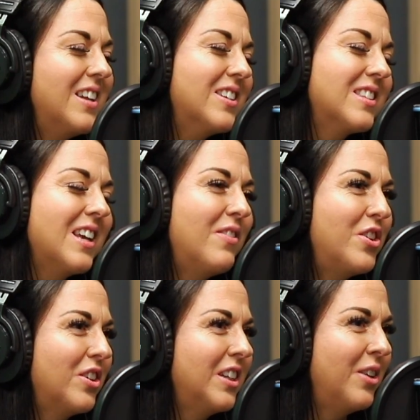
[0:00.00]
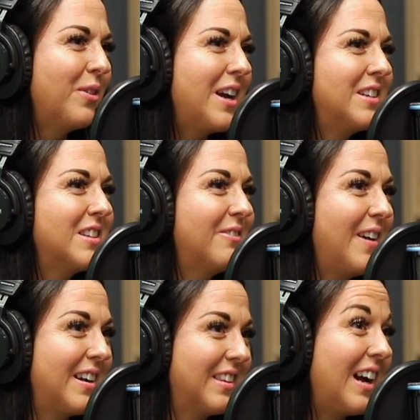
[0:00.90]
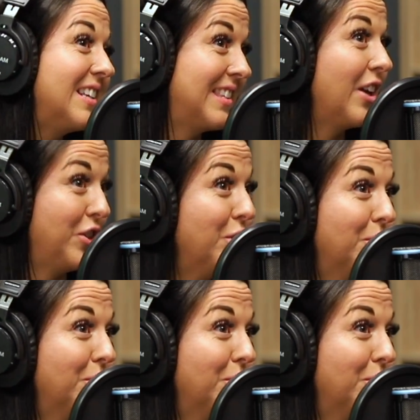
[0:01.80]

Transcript: I just love that you're leading right into the fact that I sell you.